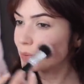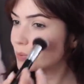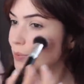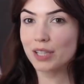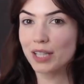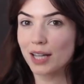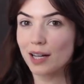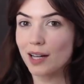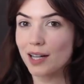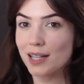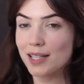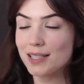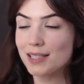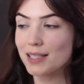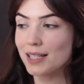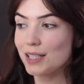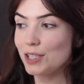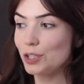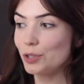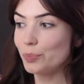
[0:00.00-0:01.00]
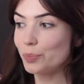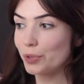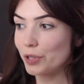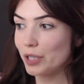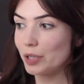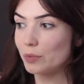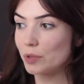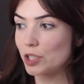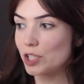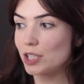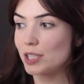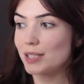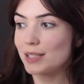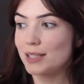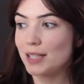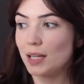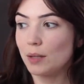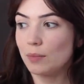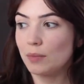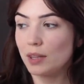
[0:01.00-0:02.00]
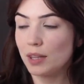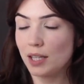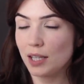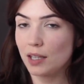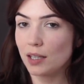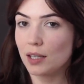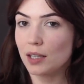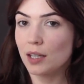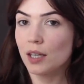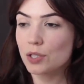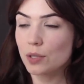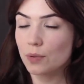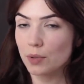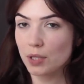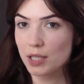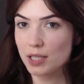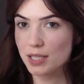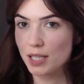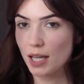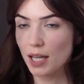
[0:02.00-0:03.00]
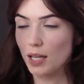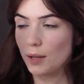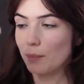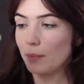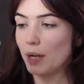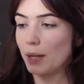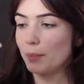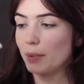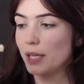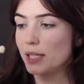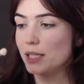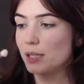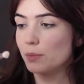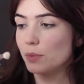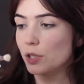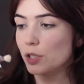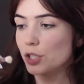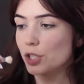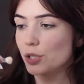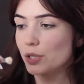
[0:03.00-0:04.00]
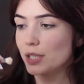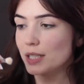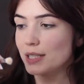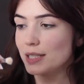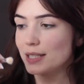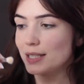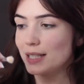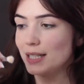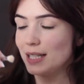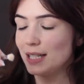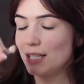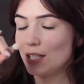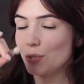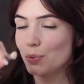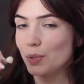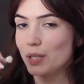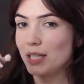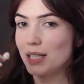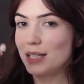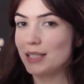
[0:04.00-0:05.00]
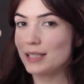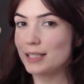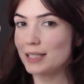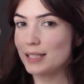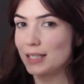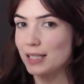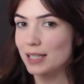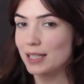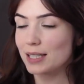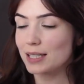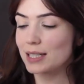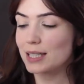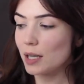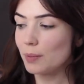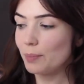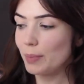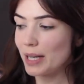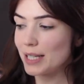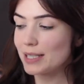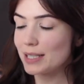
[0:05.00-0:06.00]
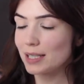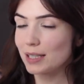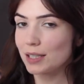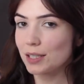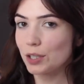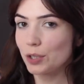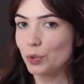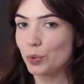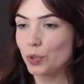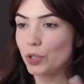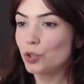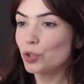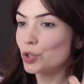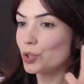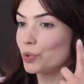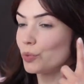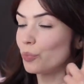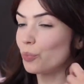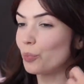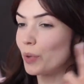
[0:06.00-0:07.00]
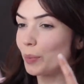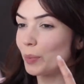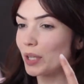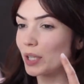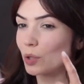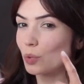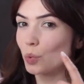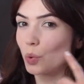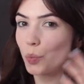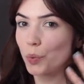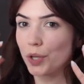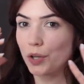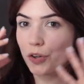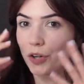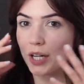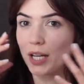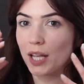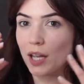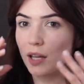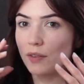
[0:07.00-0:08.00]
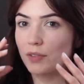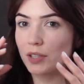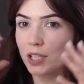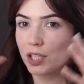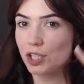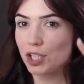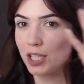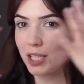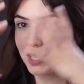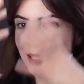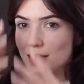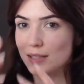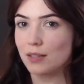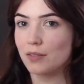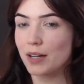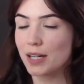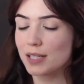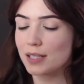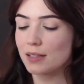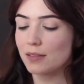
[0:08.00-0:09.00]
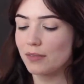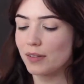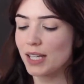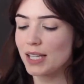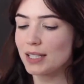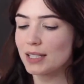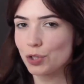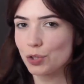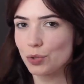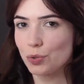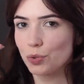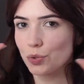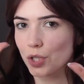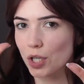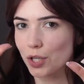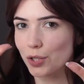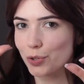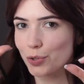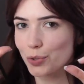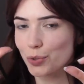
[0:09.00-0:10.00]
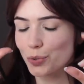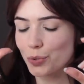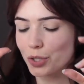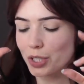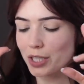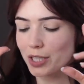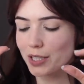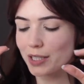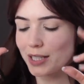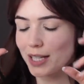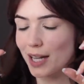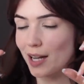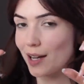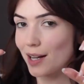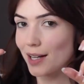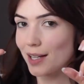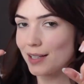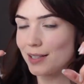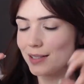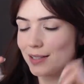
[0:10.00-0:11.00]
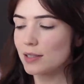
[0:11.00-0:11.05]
For the eyes, I do pretty much the same thing. So I'm going to take my blending brush, so this is the E26. I'm basically going to mimic what we already have on the cheeks and the rest of the face to contour the eyes.